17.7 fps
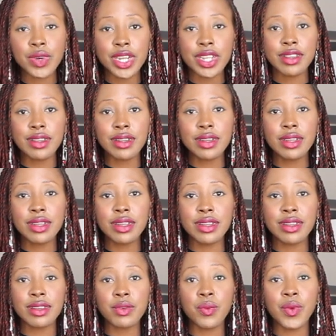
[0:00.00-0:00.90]

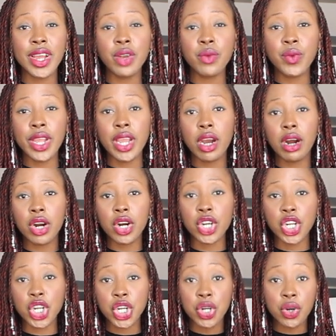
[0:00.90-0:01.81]
dresses, when we
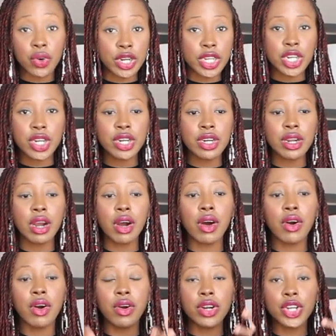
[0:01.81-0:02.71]
are shorter,
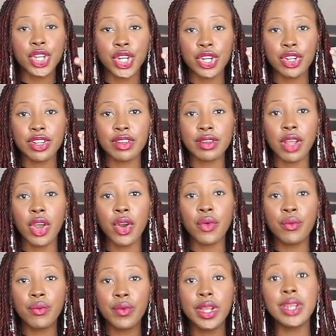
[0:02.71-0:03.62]
are just
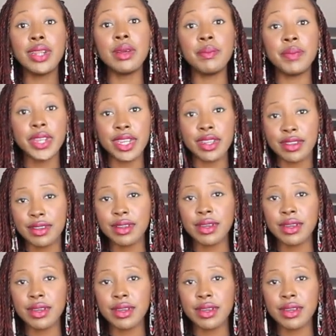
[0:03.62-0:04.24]
a really big